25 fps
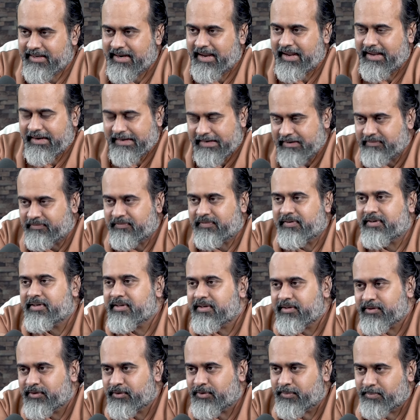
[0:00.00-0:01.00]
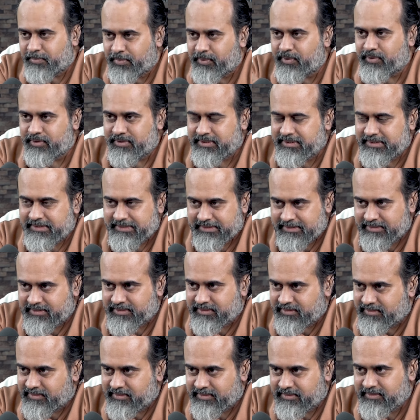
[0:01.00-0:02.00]
I refer to
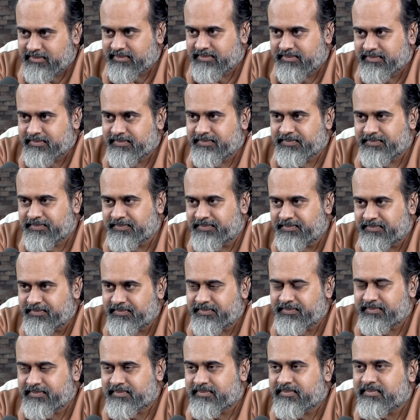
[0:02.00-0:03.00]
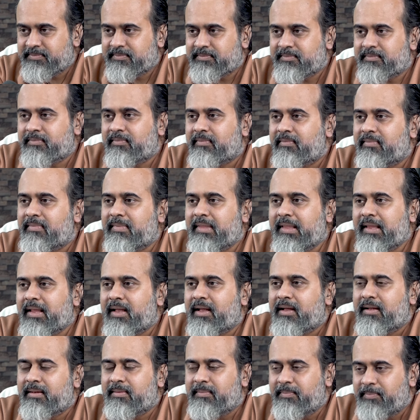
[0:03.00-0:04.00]
Purush, hmm?
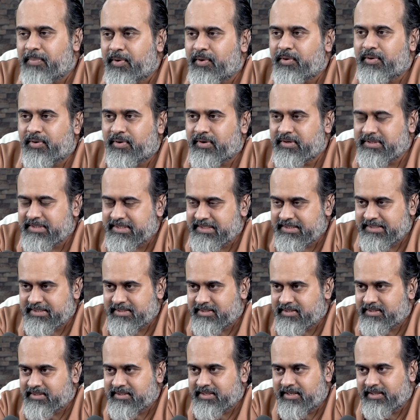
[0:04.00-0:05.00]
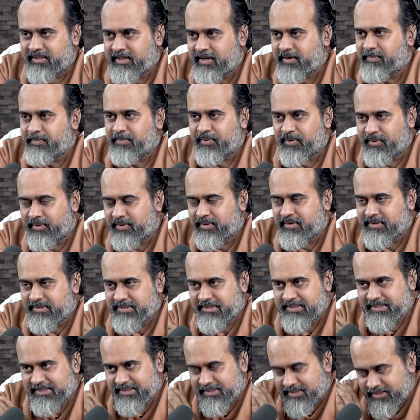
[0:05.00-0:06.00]
pure consciousness, and that pure
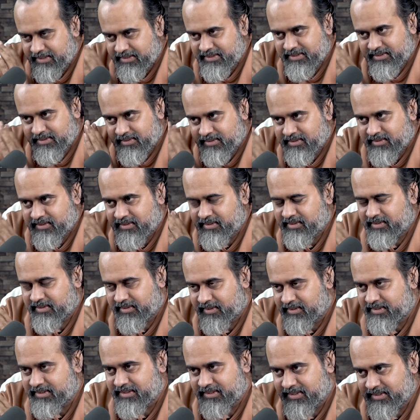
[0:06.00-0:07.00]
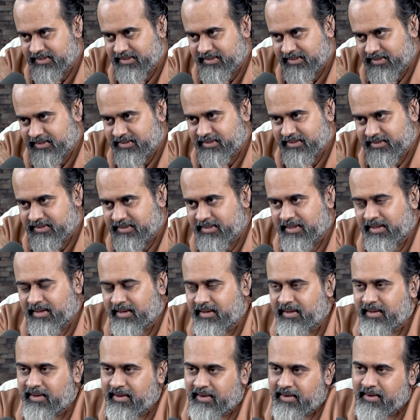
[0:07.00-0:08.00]
consciousness is
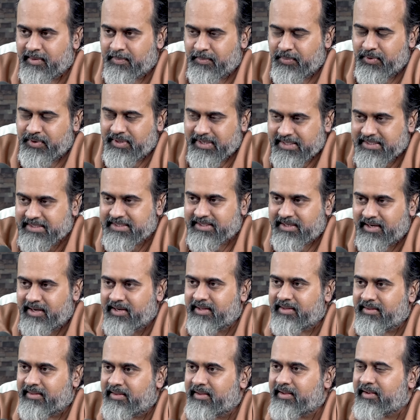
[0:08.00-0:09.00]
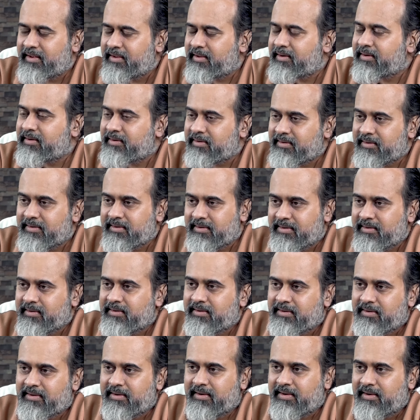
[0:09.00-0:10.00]
potentially there
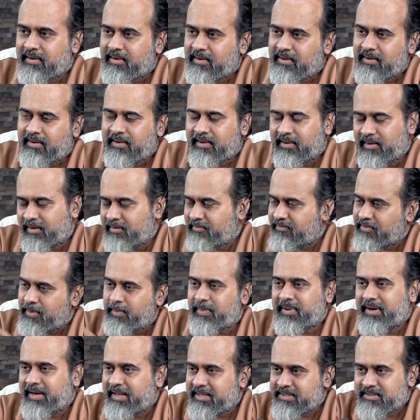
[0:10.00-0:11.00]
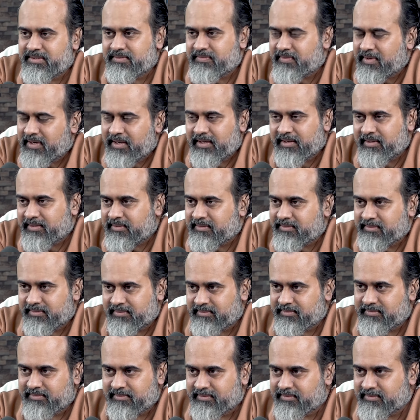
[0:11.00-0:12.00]
in women as well.
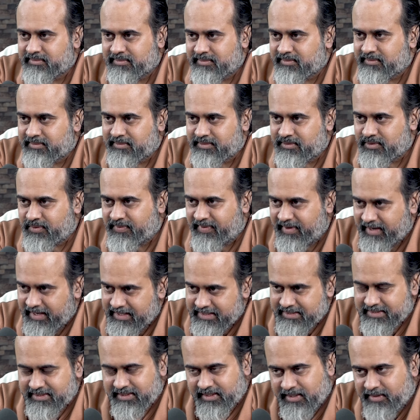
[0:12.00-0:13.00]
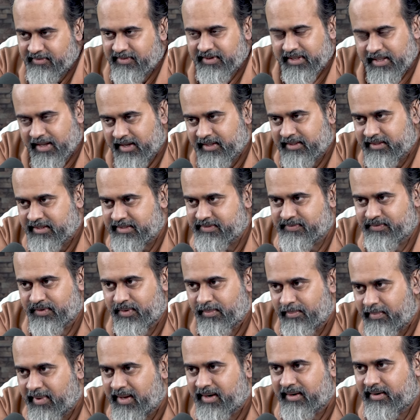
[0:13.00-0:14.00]
So, when I say Vedanta is
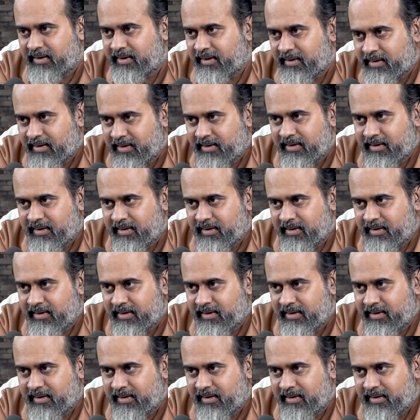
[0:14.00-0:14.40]
for men,